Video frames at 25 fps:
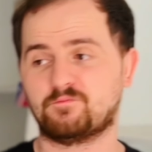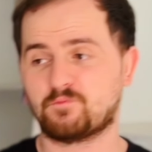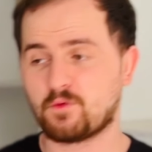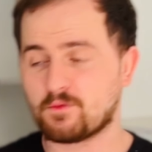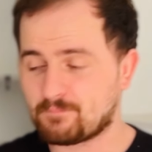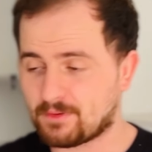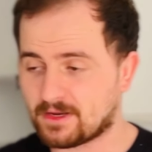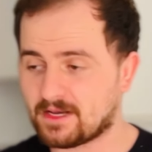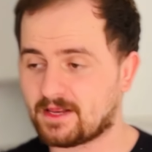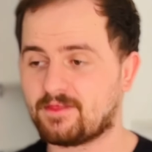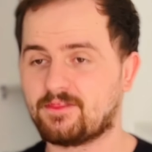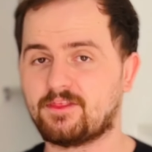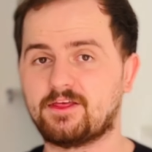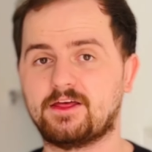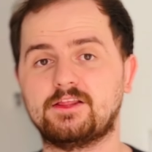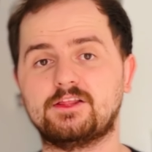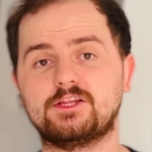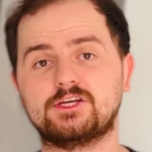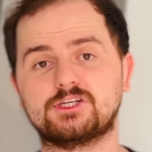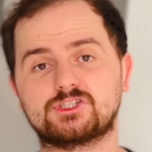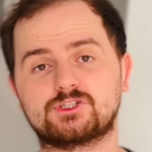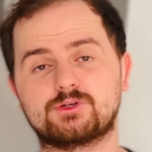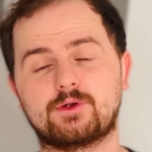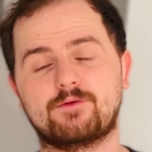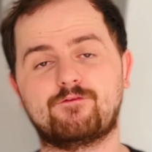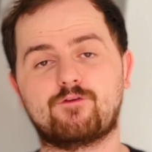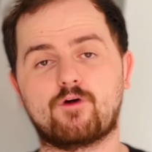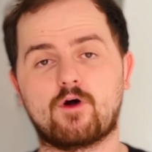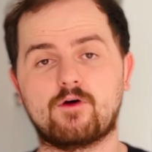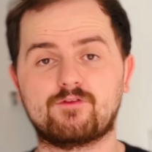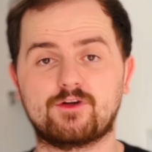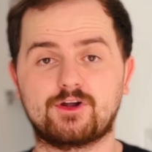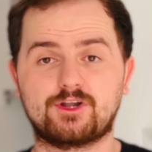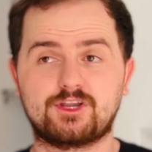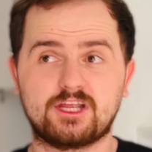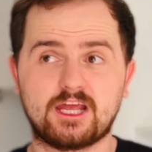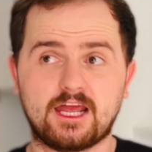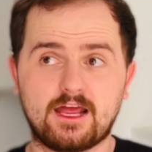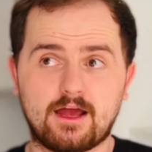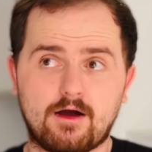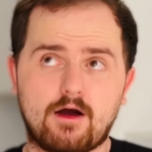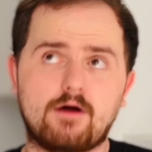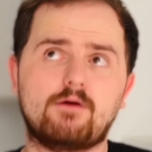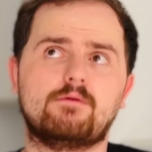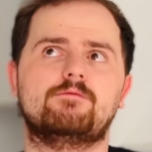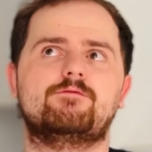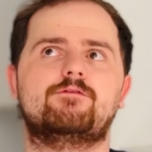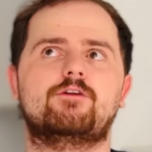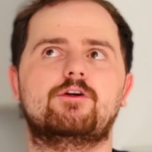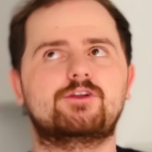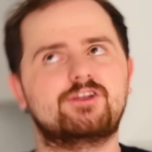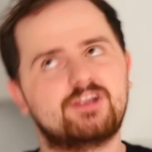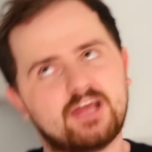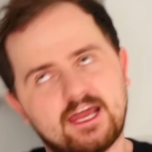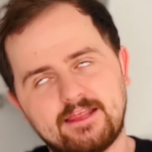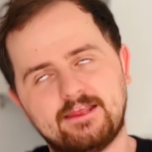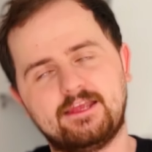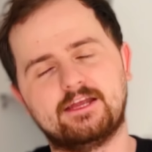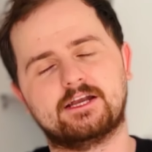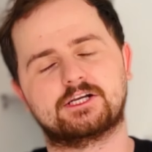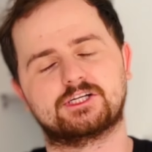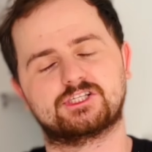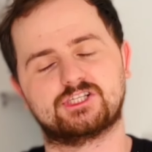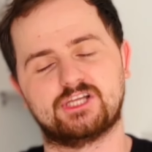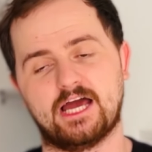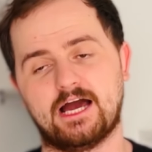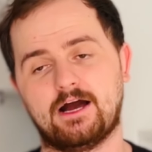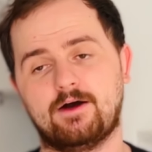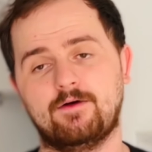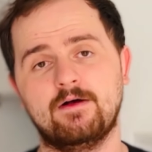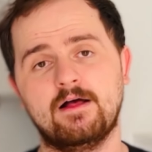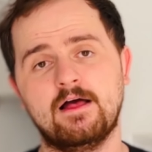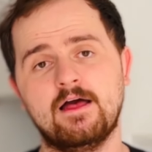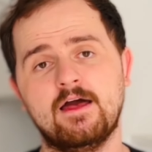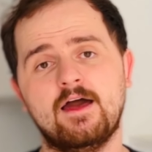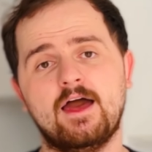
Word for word: We've been in the industry for over 10, up for 10 years now